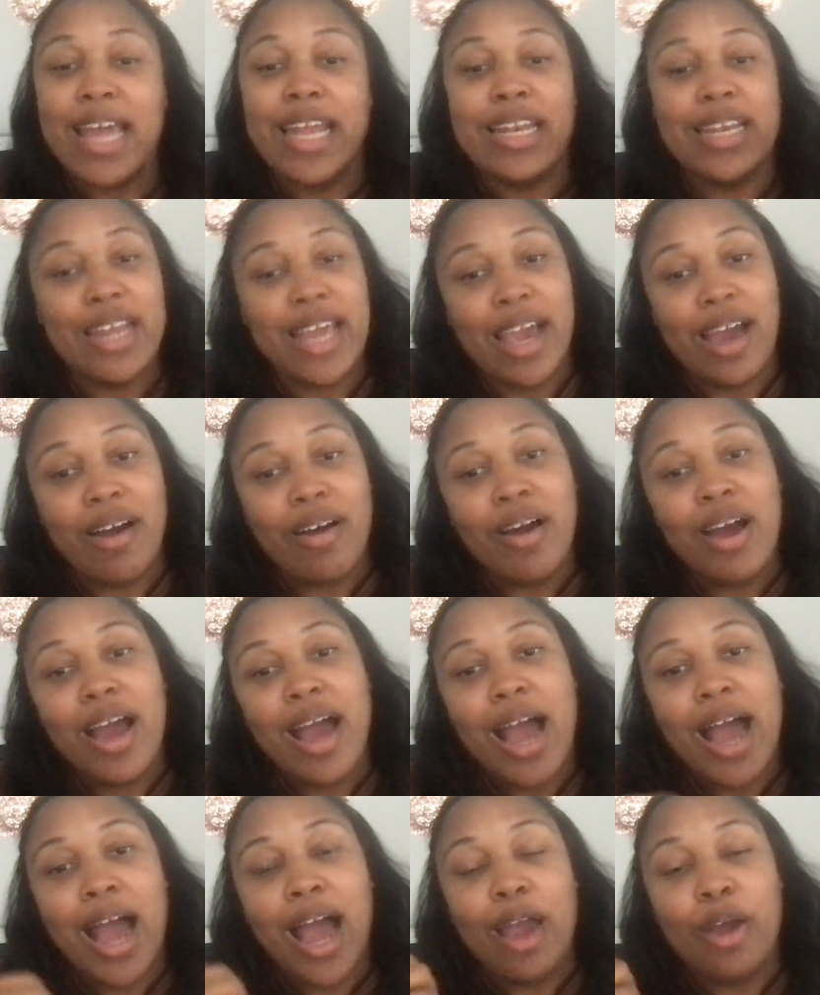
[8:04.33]
Now,
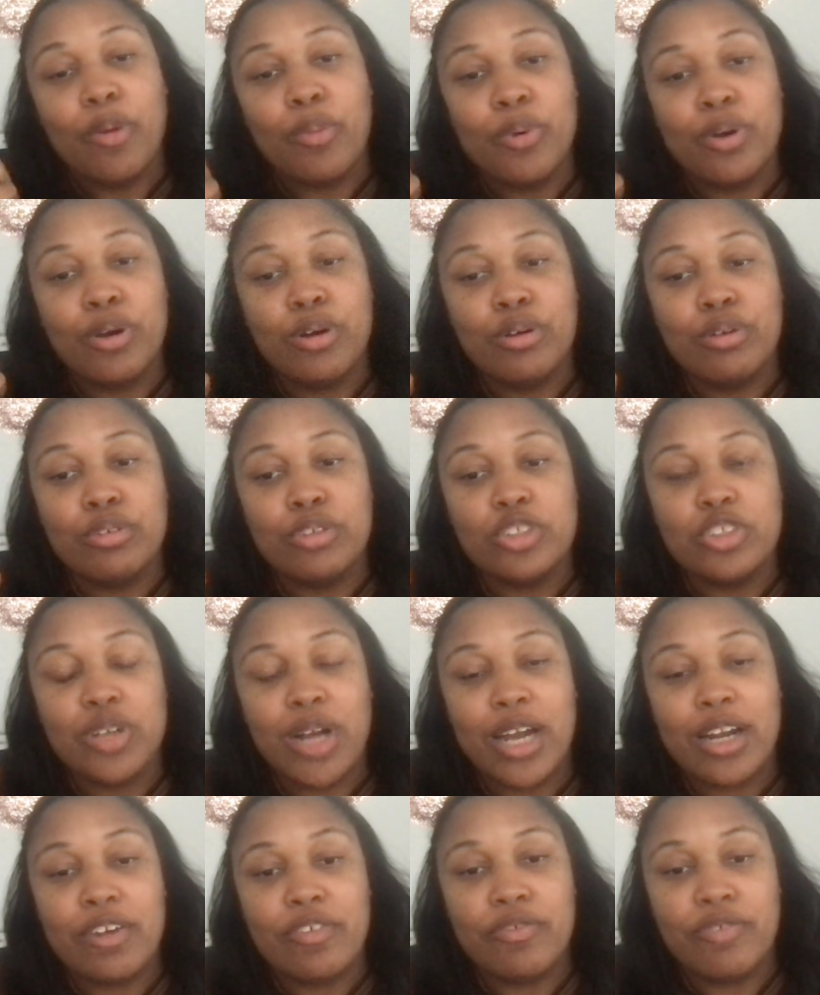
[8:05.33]
I will
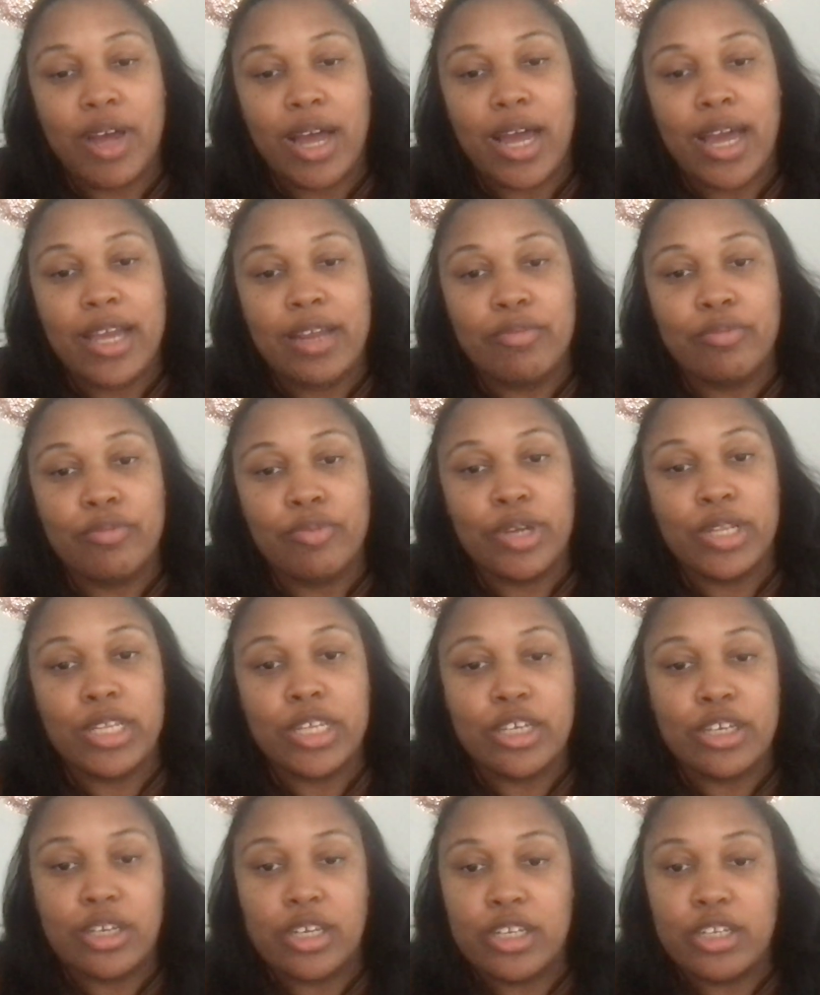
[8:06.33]
try to find really
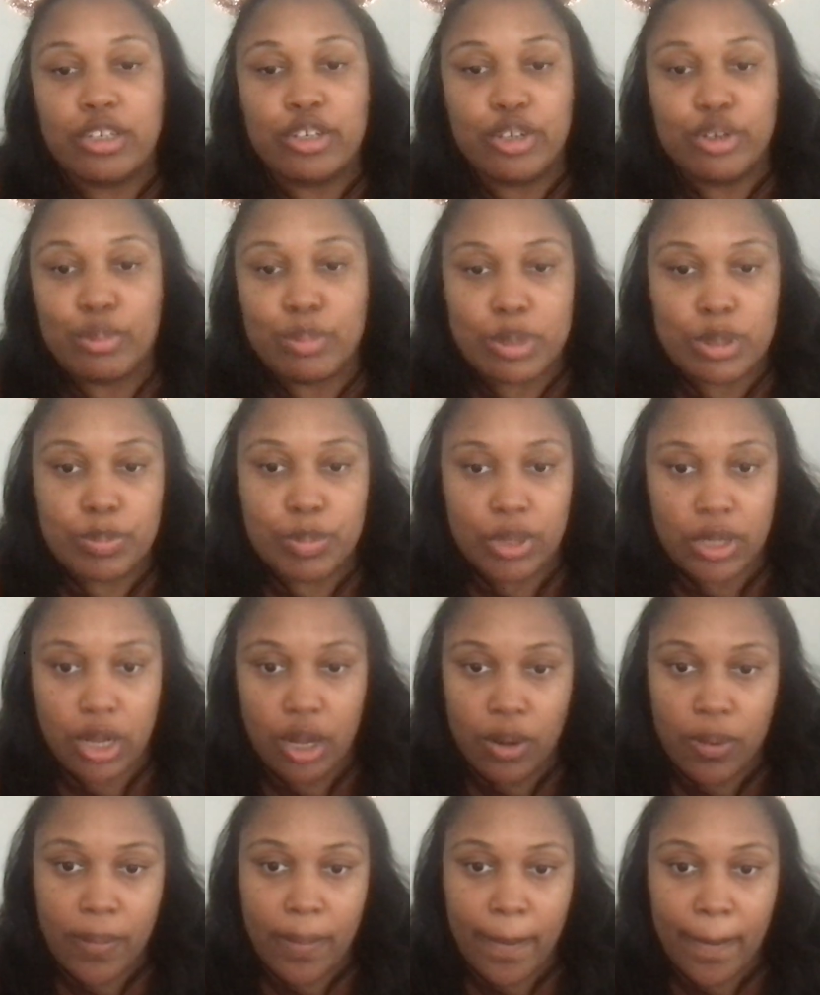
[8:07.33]
good dupes
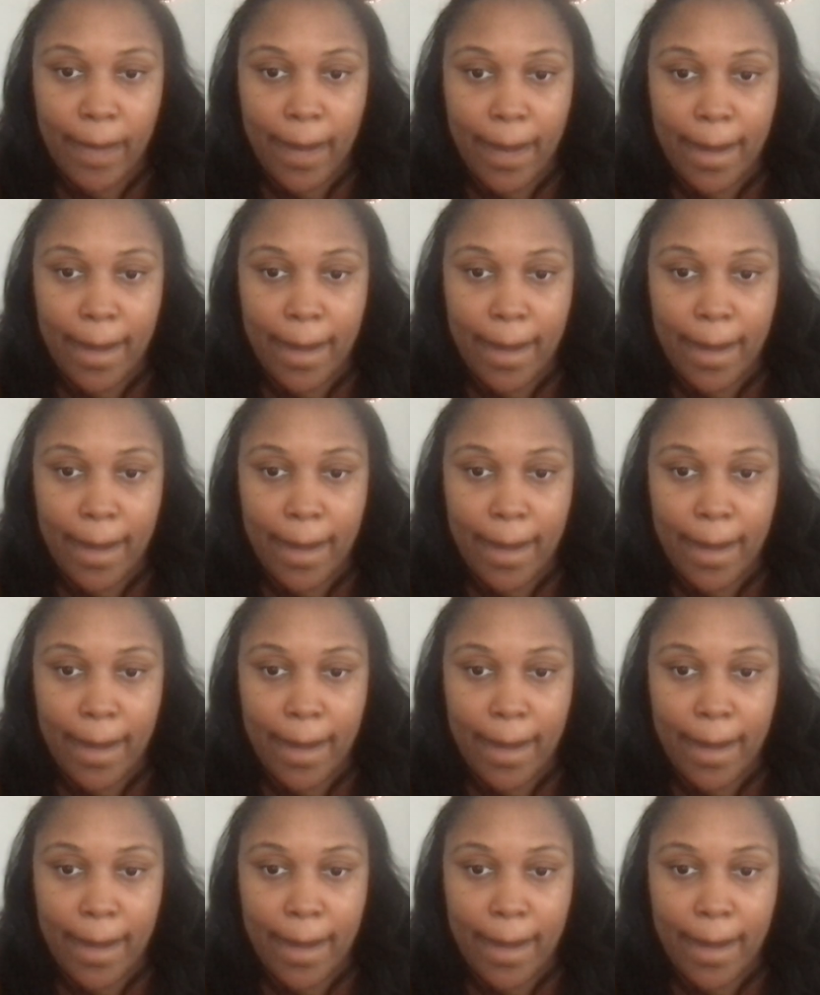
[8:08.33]
below.